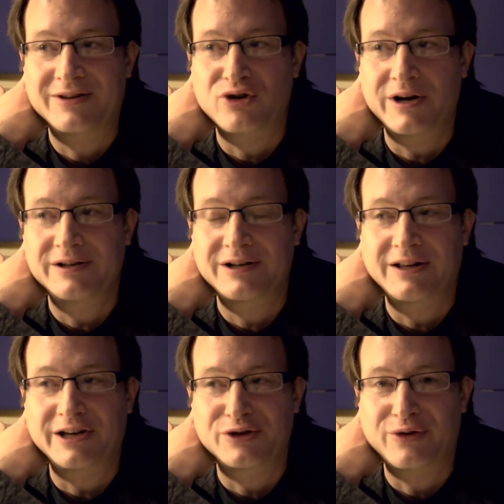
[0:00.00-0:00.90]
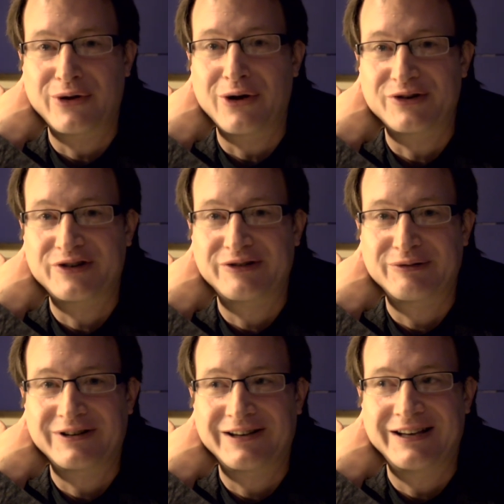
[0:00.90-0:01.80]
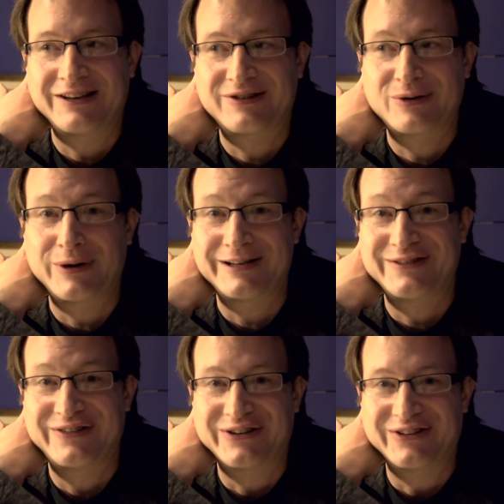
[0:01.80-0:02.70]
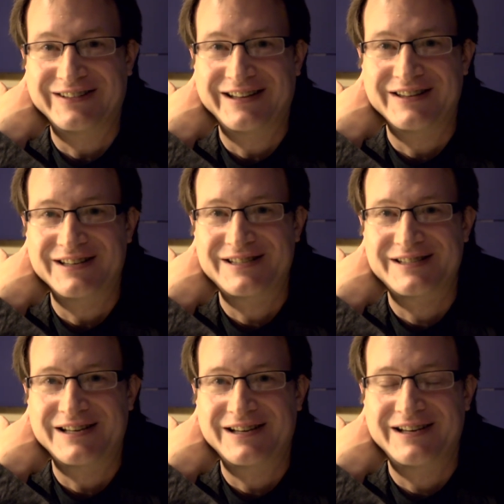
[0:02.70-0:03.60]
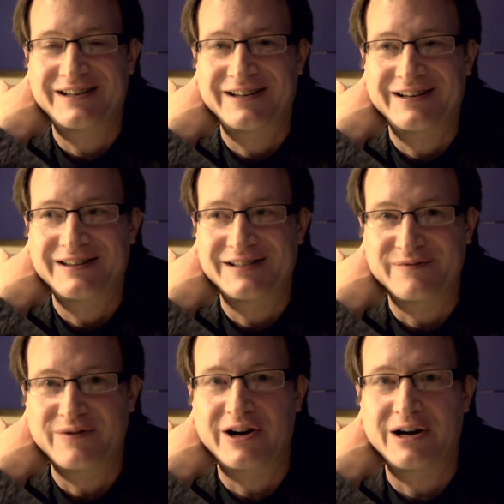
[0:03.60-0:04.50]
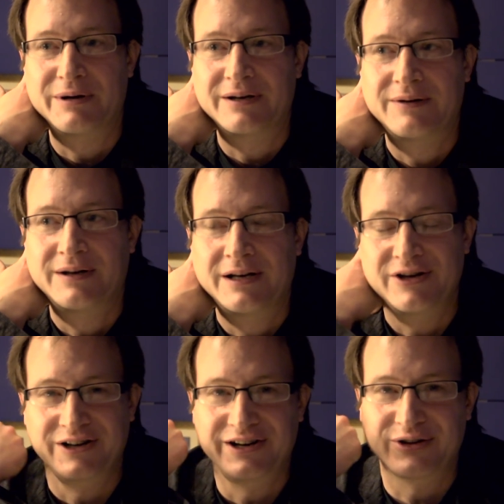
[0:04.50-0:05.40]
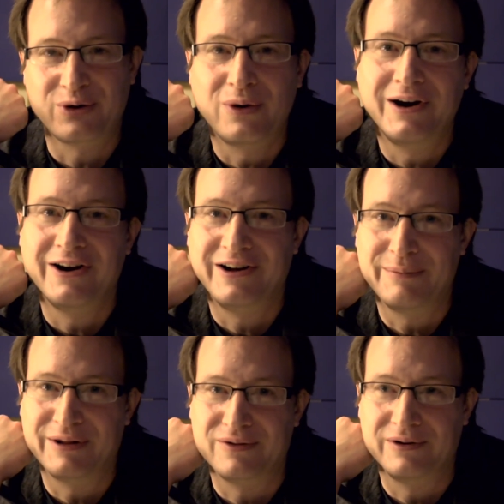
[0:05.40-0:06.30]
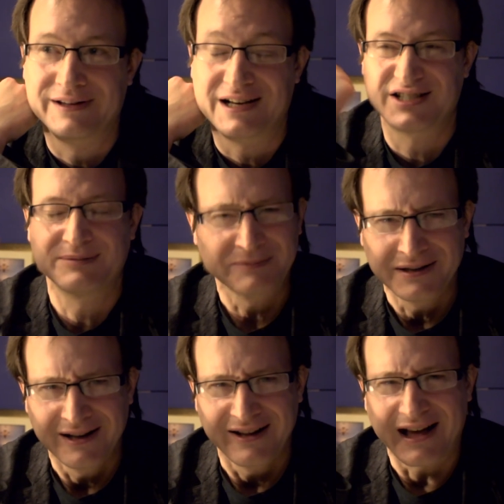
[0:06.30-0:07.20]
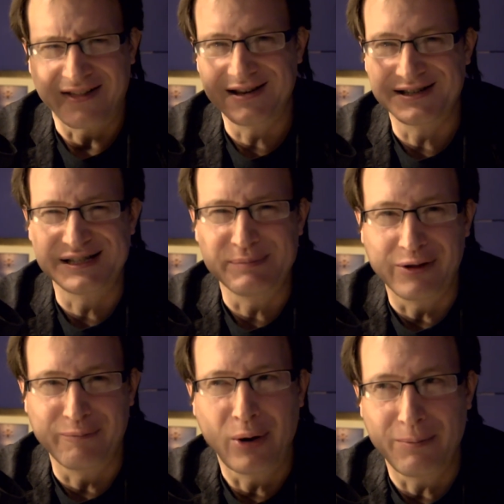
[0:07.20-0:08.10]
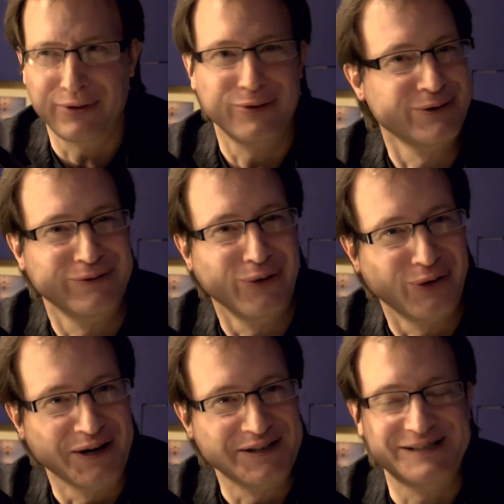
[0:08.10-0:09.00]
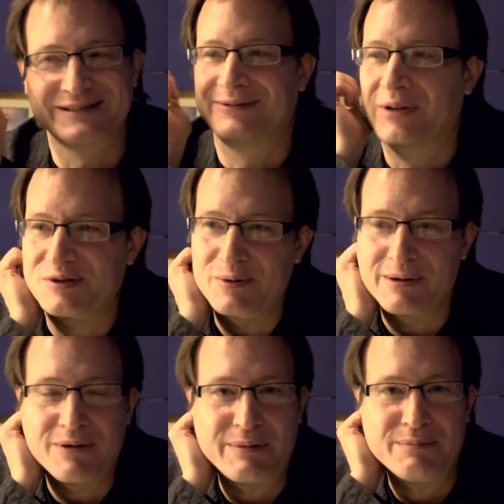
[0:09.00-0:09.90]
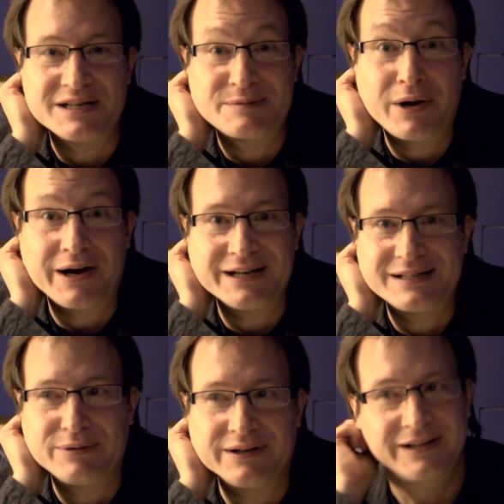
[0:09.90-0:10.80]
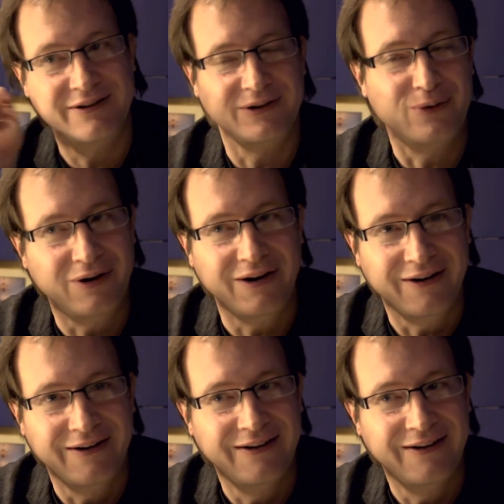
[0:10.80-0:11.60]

trying to collect your thoughts is quite difficult in this, uh, this environment. You can hear the choir coming through, and actually I think it's the smell of popcorn of all things. I was hoping it might be mince pies, but you hear the choir?